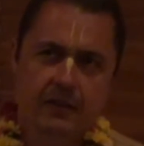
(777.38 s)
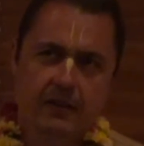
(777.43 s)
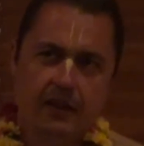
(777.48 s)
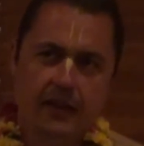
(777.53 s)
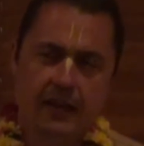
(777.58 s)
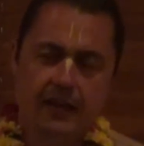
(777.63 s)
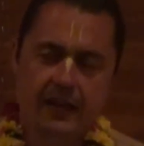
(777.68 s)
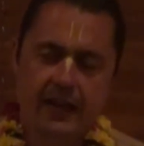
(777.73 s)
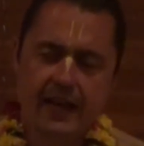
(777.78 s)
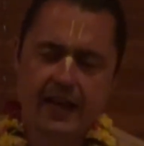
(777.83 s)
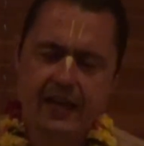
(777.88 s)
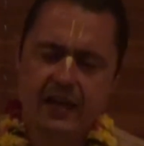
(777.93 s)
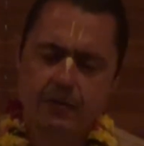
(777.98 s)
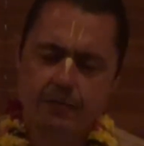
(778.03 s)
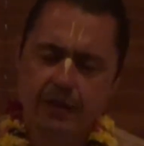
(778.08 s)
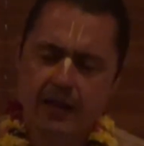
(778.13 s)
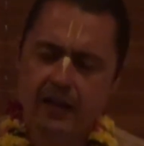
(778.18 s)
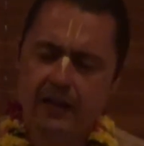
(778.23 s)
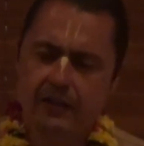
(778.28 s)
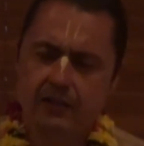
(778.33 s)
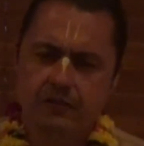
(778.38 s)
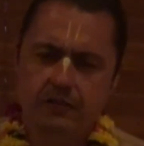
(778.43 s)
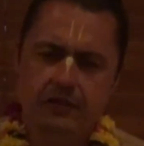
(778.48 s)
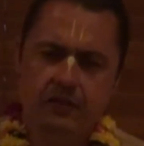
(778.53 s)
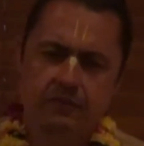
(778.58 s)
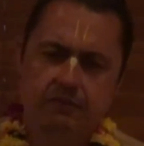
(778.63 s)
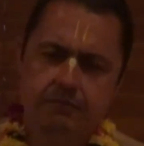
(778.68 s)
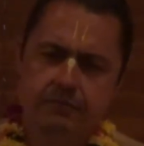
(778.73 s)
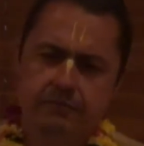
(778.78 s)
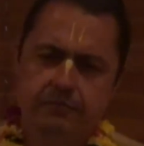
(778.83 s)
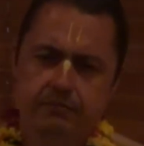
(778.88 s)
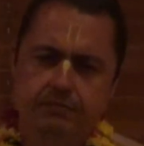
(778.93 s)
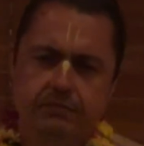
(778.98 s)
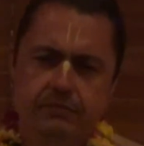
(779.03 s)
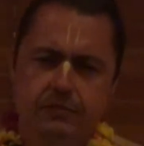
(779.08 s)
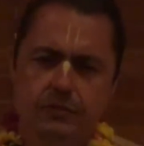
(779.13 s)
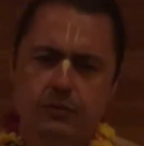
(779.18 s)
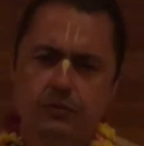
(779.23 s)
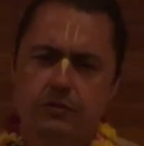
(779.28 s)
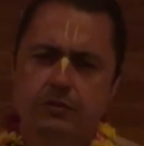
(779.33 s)
and anybody
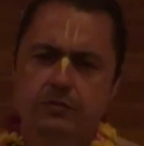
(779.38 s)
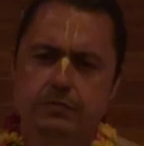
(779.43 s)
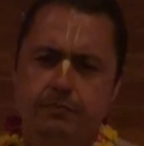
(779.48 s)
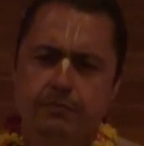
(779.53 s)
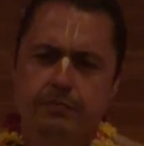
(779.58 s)
who